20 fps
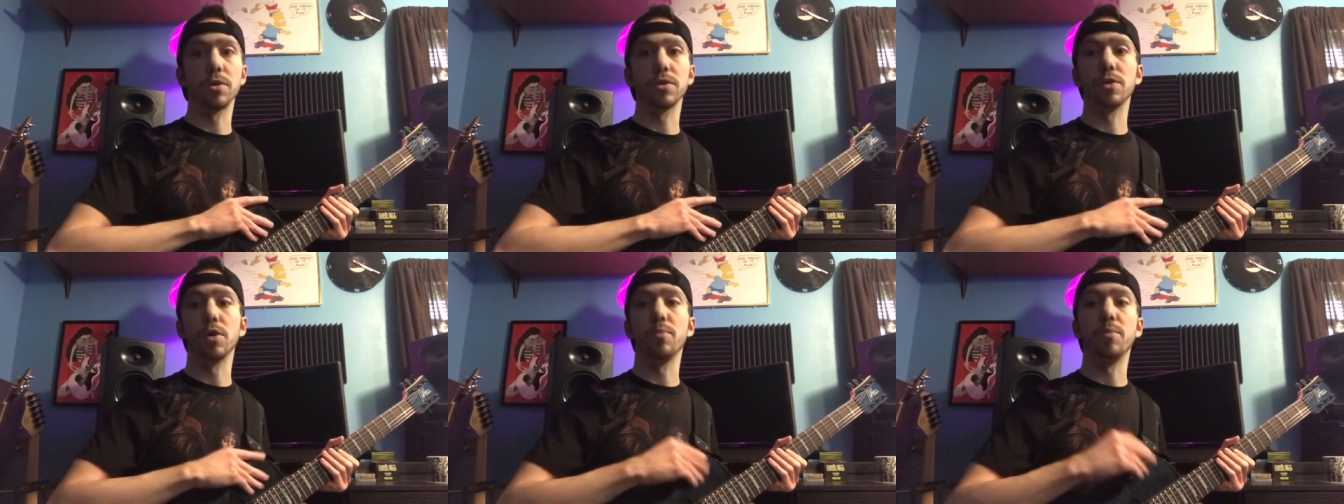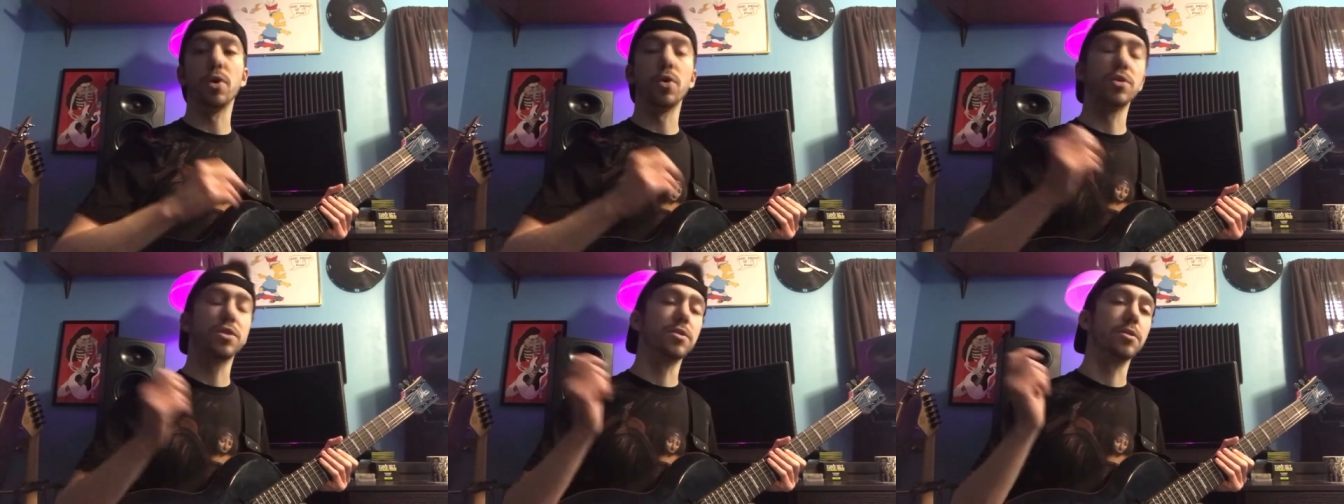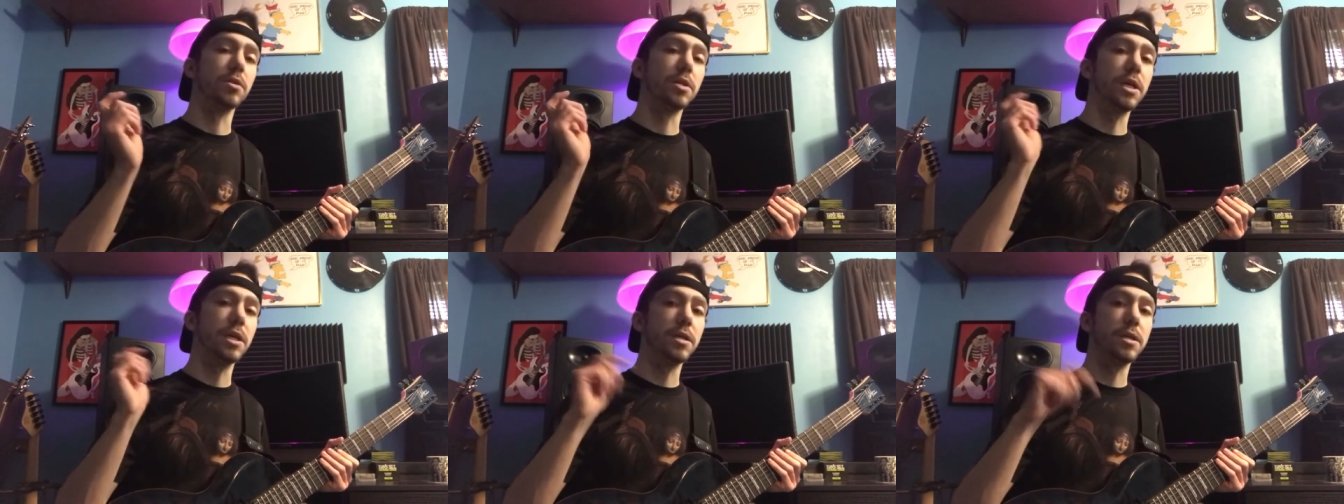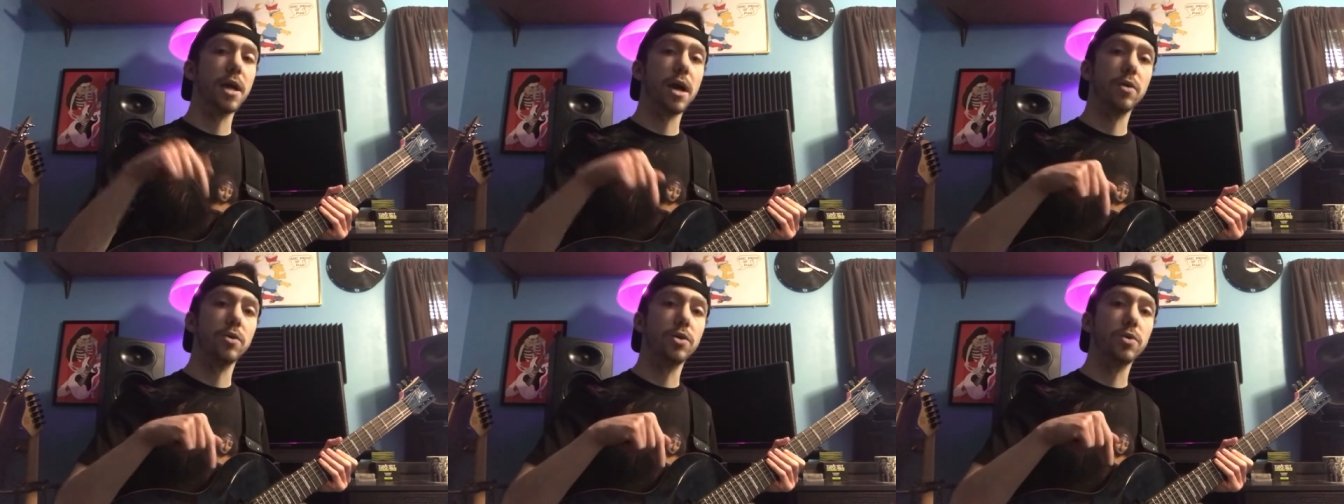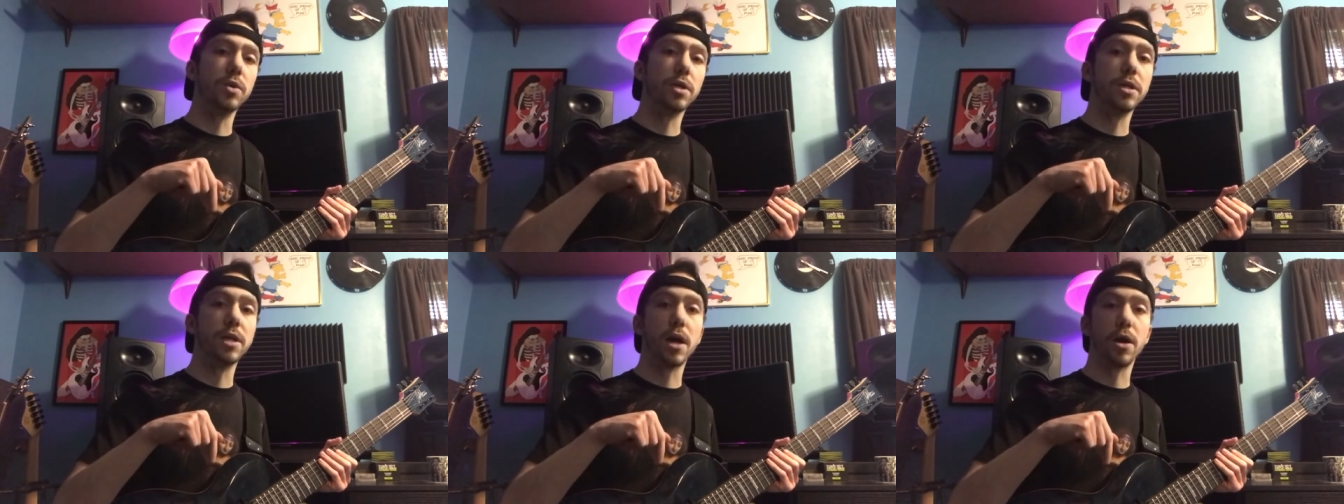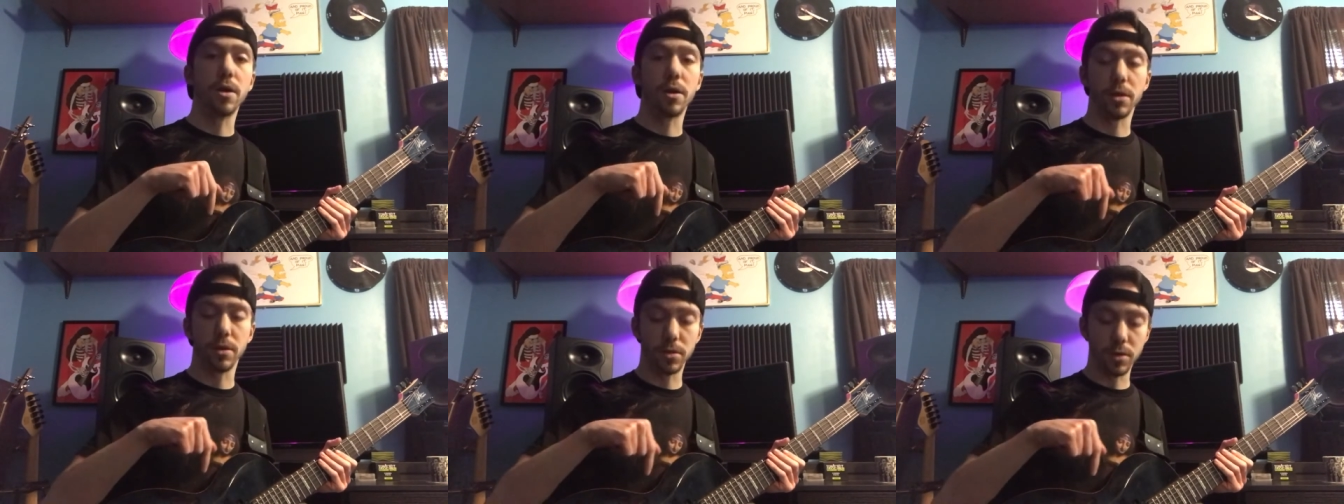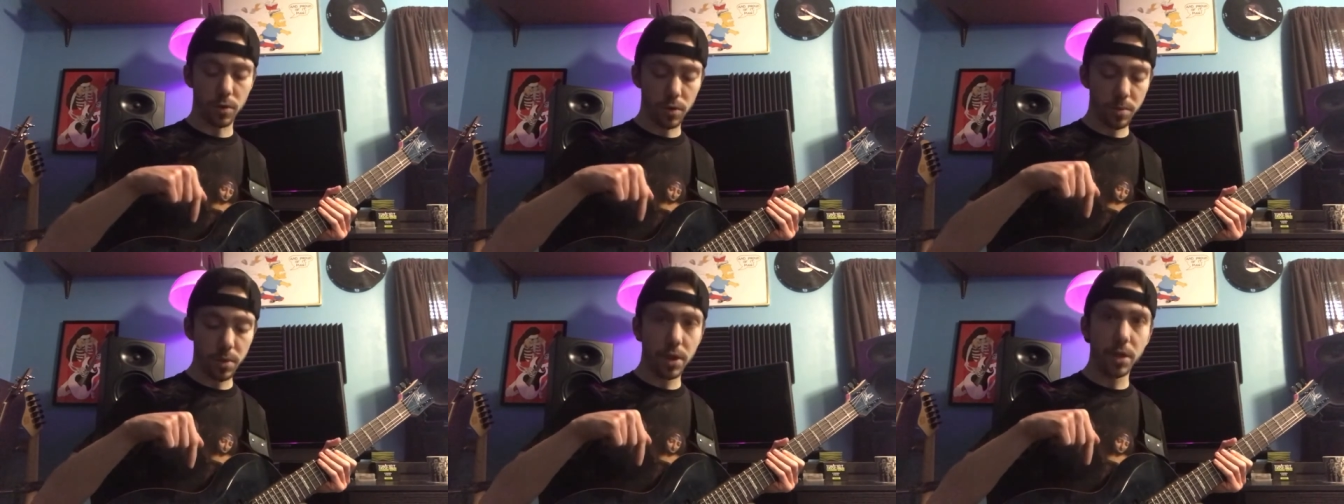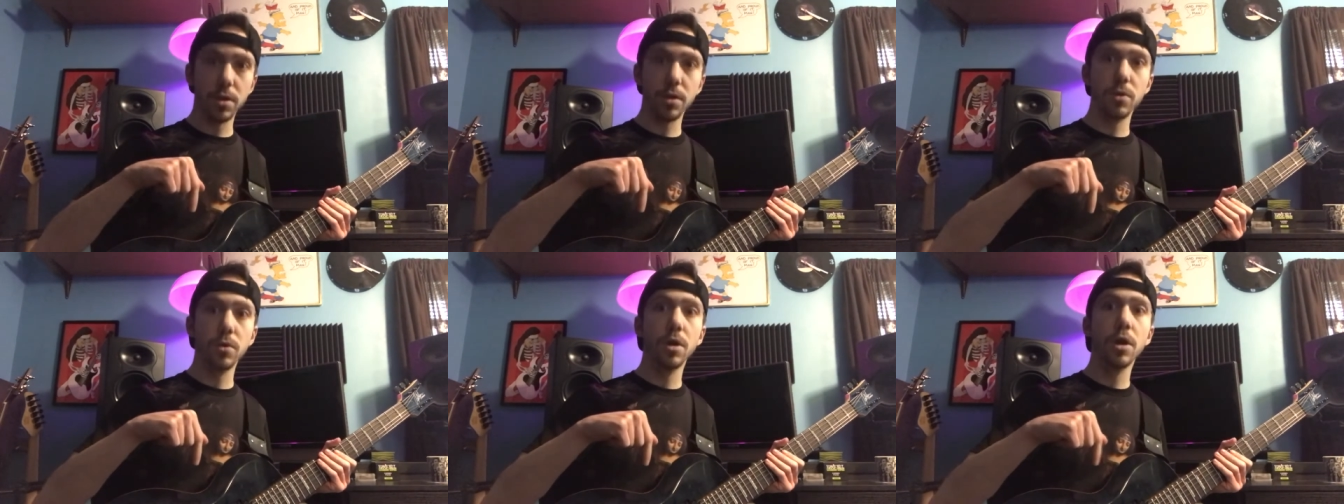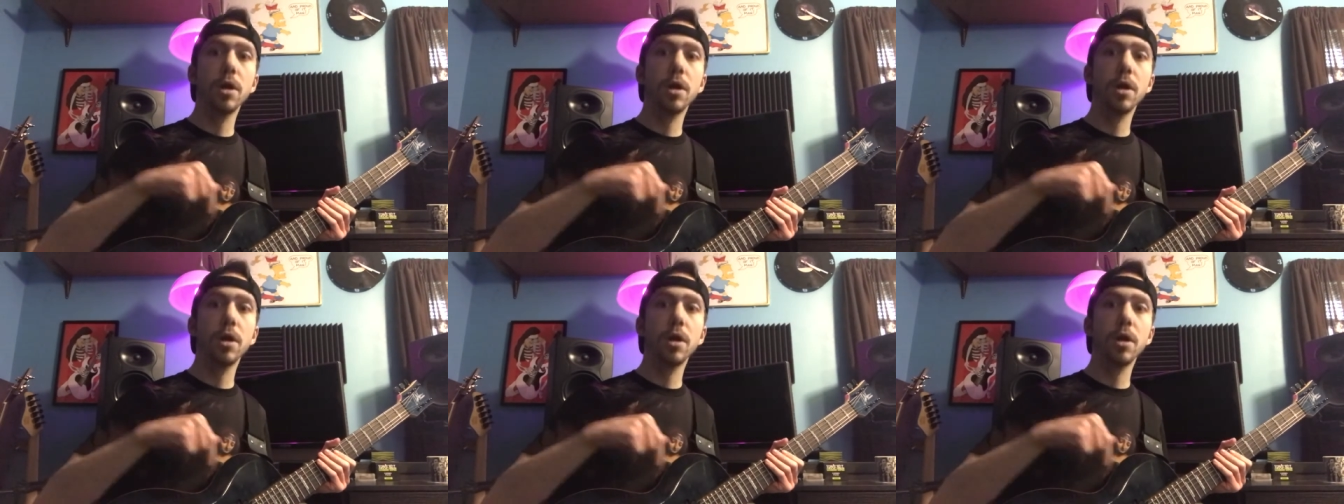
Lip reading: I'll post a link down to it down in the doobly-doo,